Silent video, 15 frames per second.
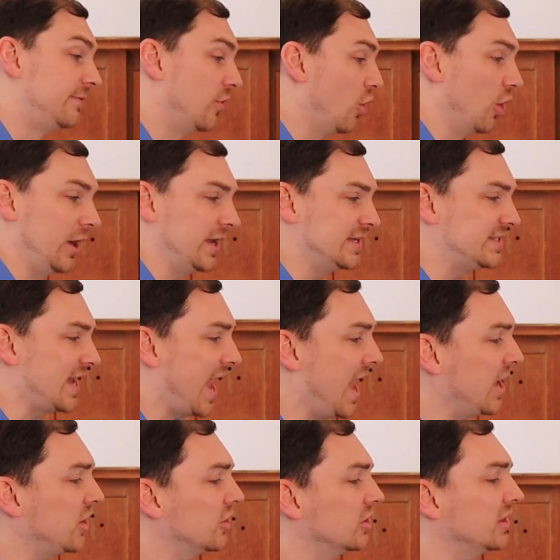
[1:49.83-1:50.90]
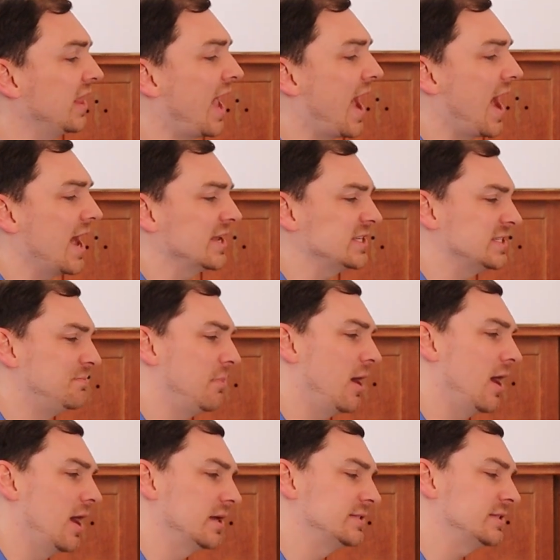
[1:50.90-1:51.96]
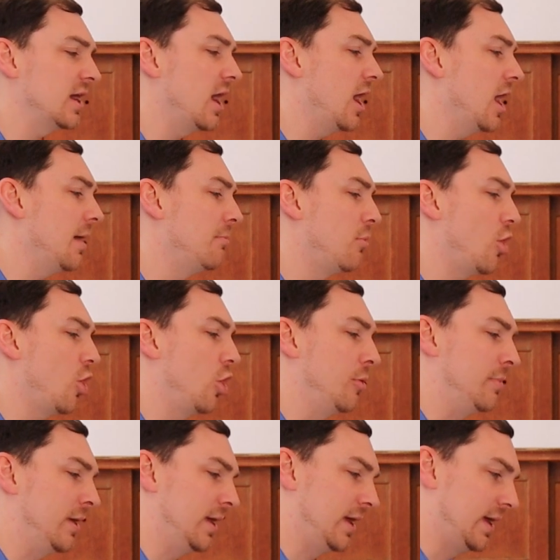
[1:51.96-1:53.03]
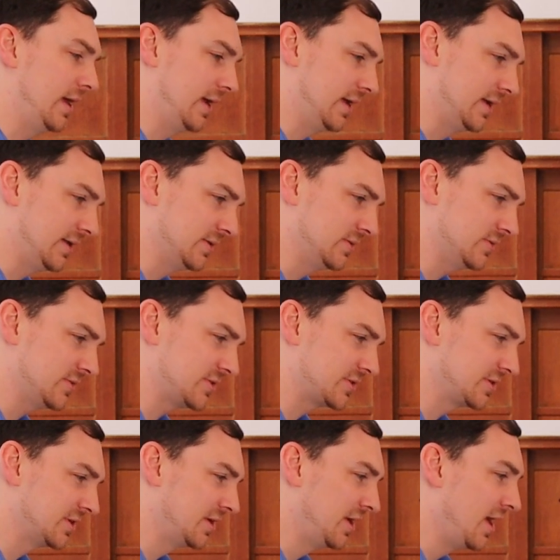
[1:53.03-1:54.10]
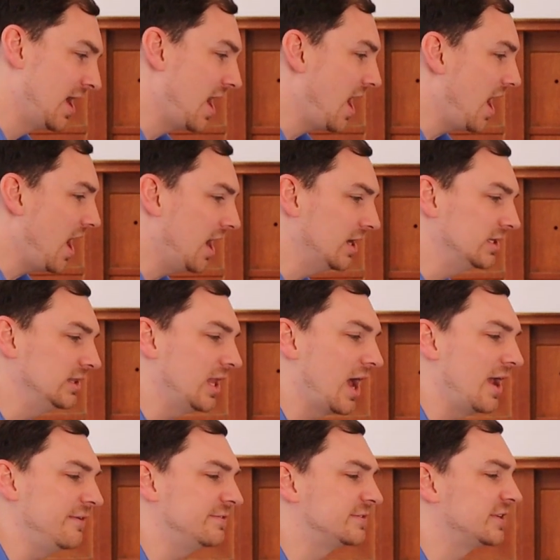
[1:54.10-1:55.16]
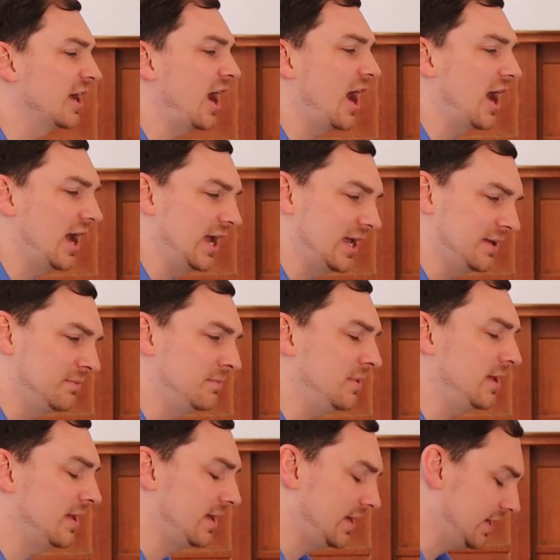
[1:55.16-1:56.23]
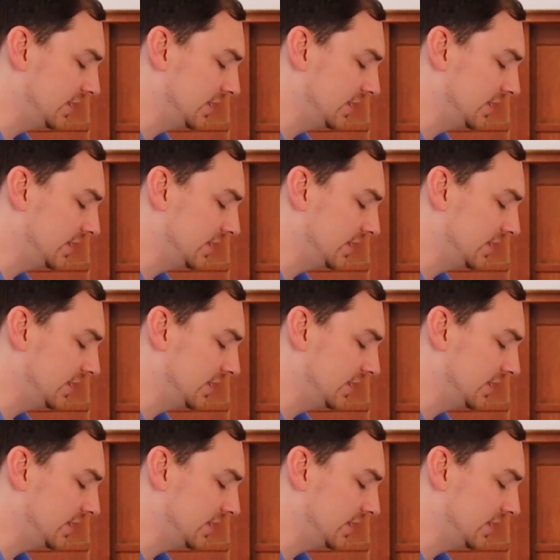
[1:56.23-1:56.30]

For his anger lasts but a moment, a lifetime.